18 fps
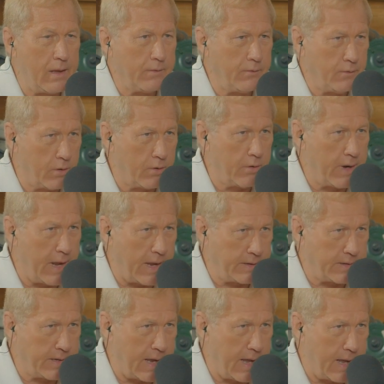during
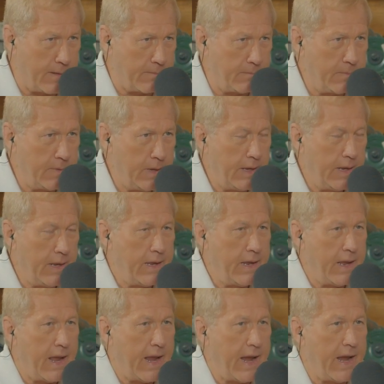that time,
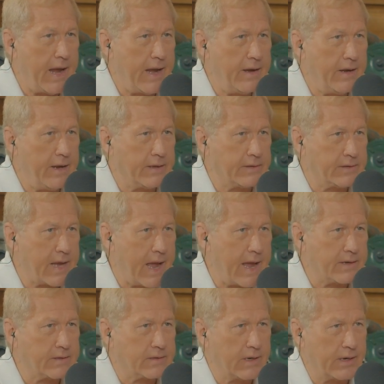and it's
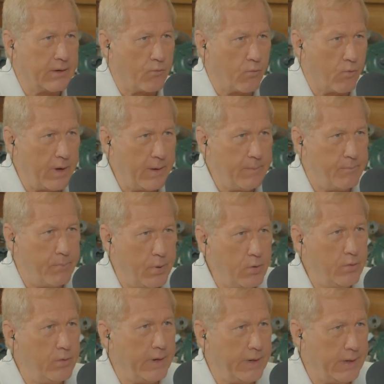actually
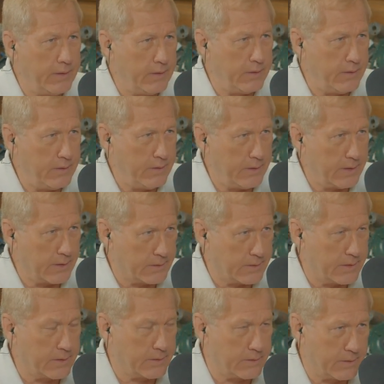rebooting the
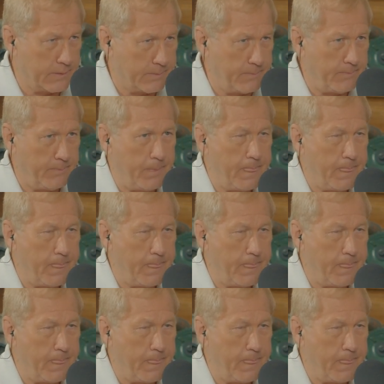system.